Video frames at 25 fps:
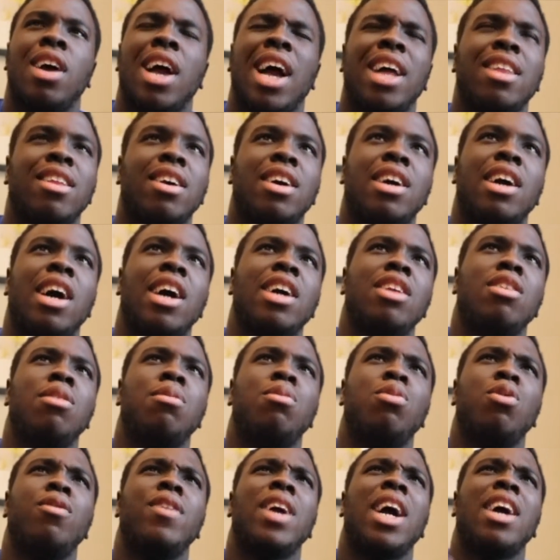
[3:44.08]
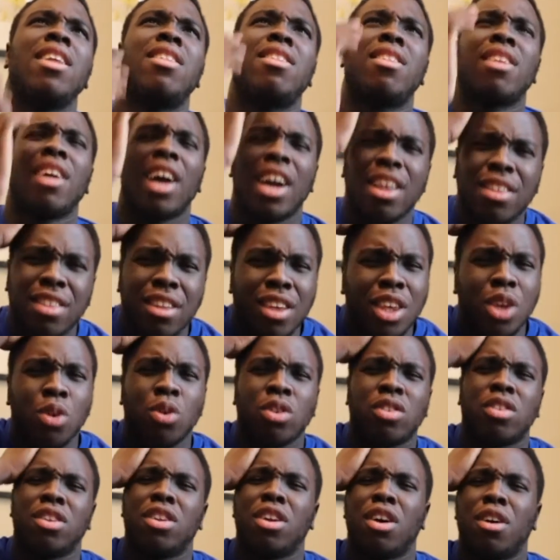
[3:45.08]
And the guy in the movie, I think he
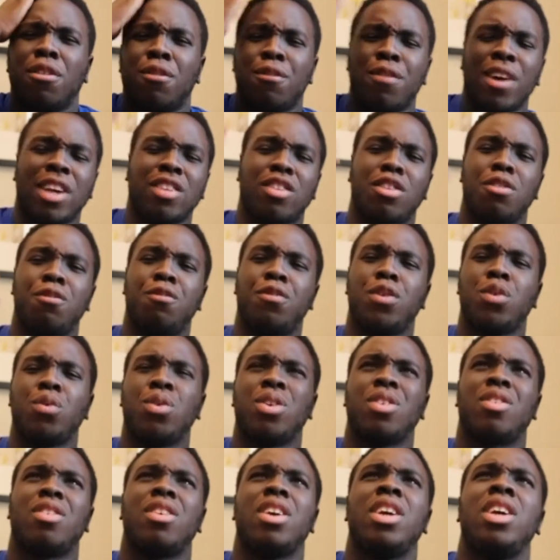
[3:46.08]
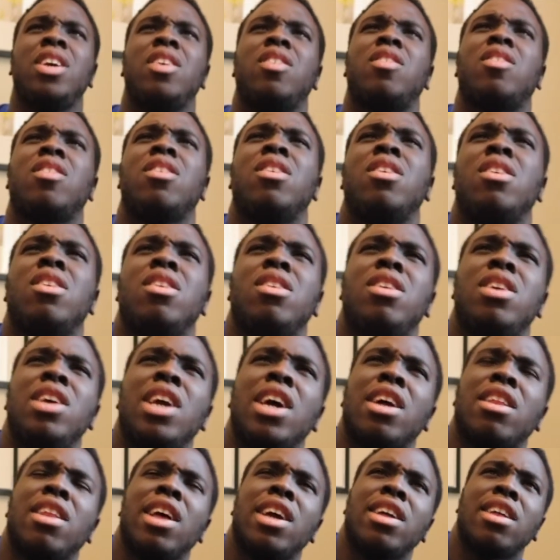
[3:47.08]
was in Fast and Furious 8.
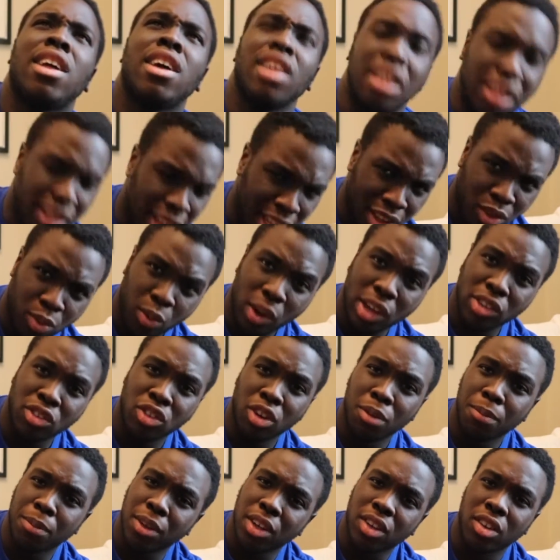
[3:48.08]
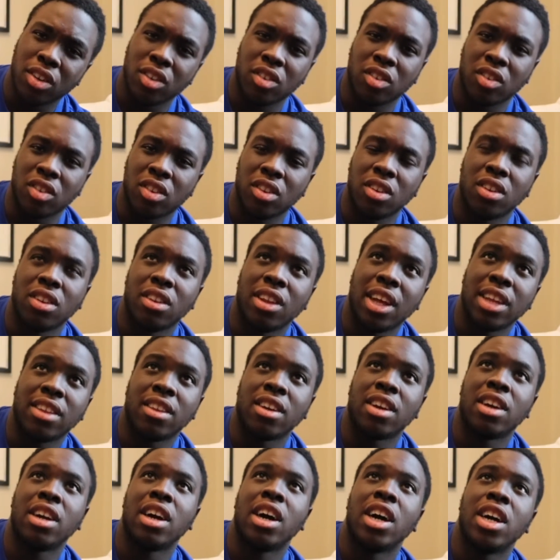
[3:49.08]
Yeah, like, that's why I saw him, because, like,
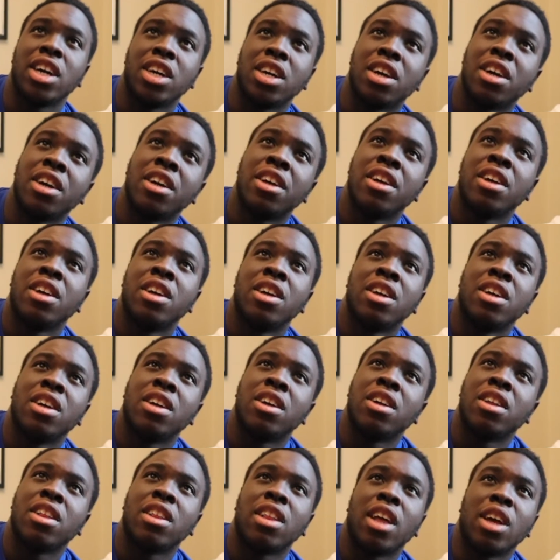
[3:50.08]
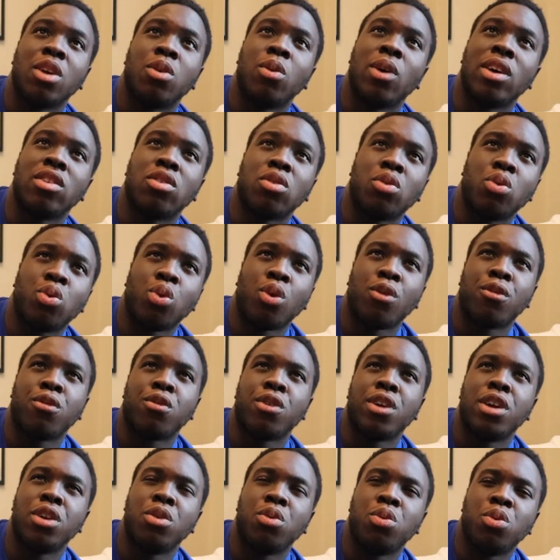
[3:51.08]
the guy, like, who has a
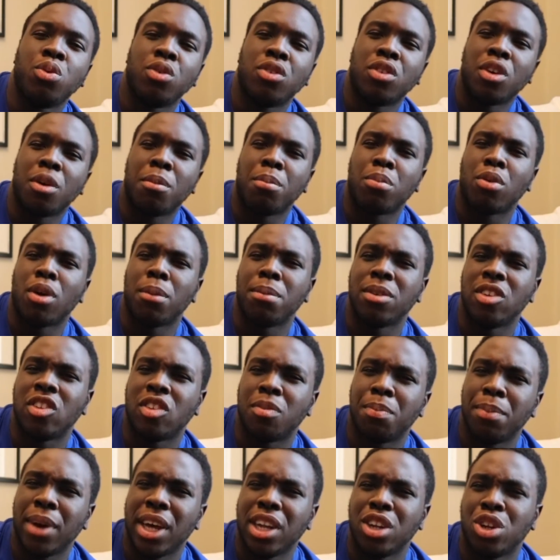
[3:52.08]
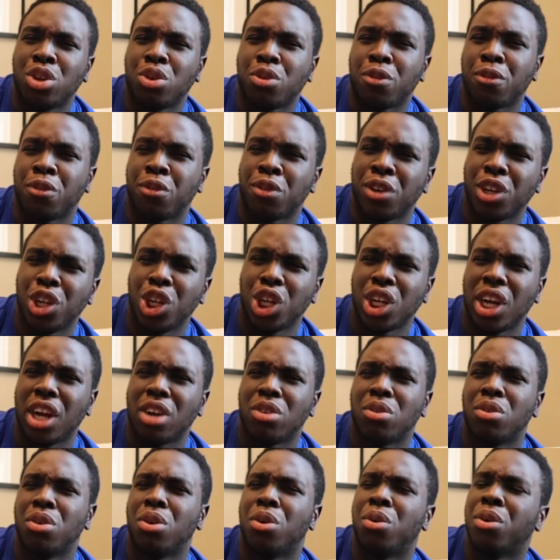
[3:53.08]
girlfriend who's probably Spanish or French, I
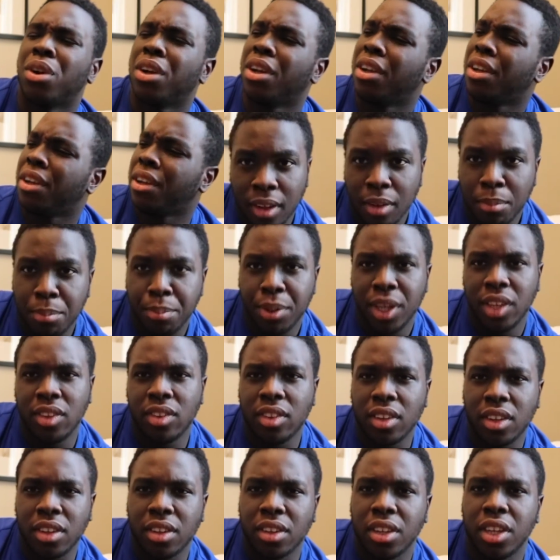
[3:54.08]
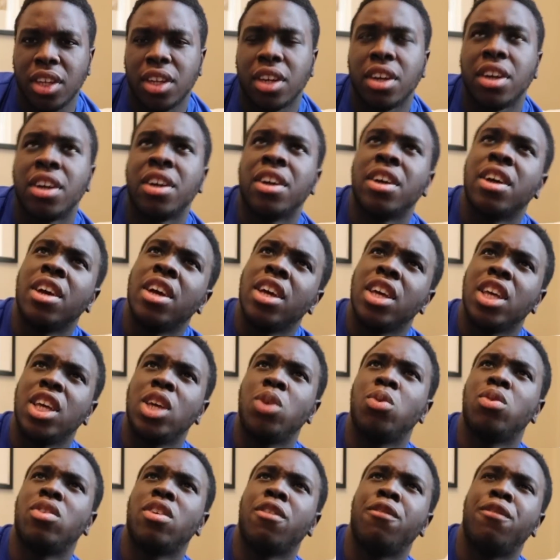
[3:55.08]
don't know. Basically,
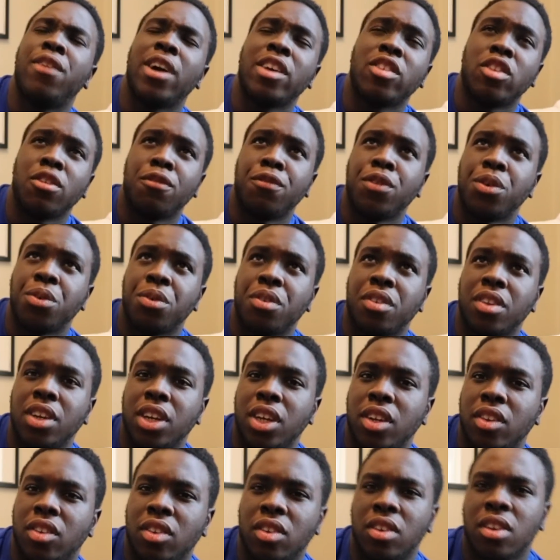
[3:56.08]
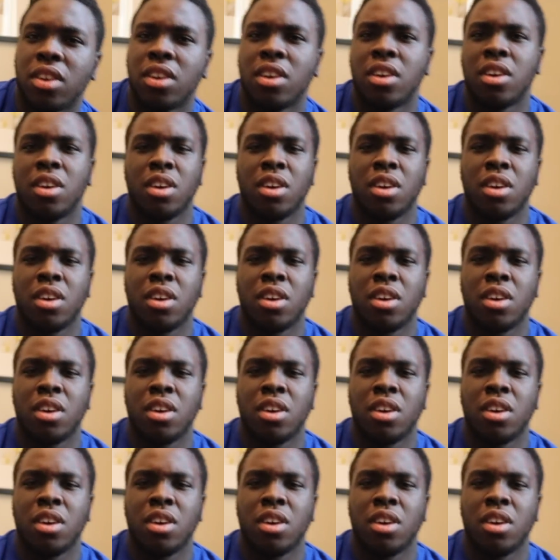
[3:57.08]
he was in Fast and Furious 8.